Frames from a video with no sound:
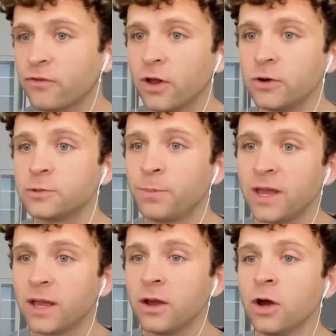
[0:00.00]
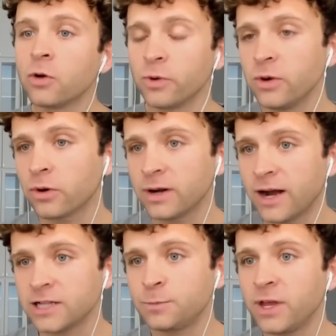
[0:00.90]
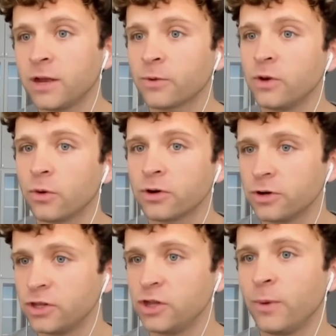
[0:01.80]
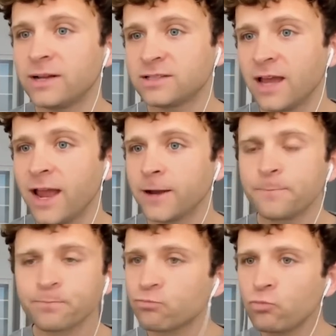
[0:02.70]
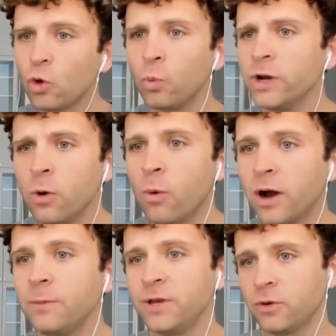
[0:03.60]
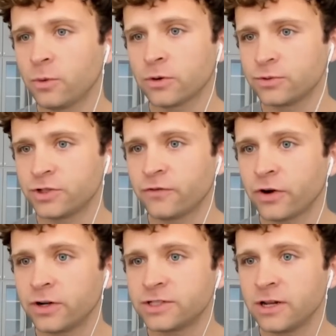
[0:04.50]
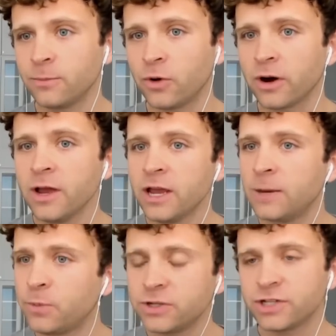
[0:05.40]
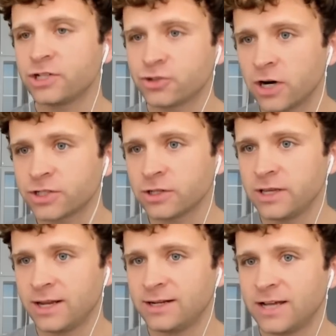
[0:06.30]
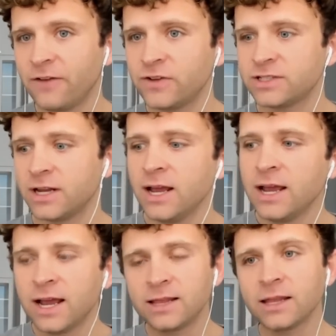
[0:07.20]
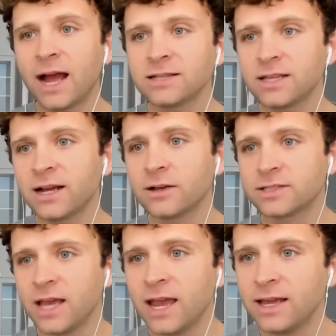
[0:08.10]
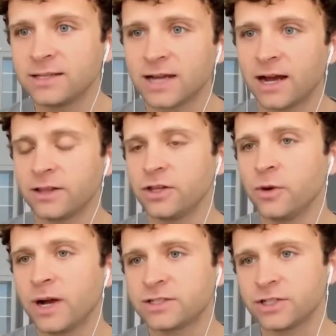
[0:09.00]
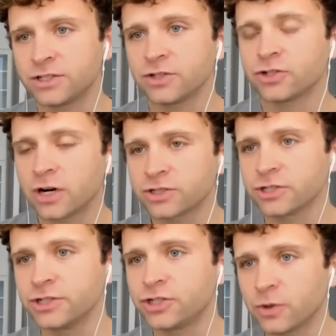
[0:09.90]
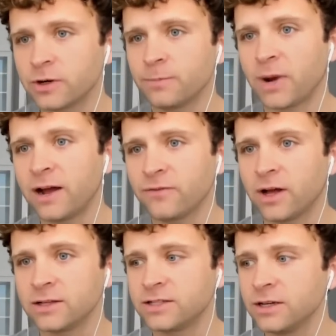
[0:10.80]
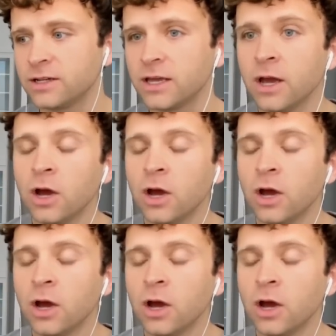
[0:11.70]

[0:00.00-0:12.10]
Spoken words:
flows being reorganized, being reordered. The US saying, we don't want to be the world reserve currency anymore. It puts us structurally in a deficit. And the last thing I'll say is on the US's structurally short bond volatility,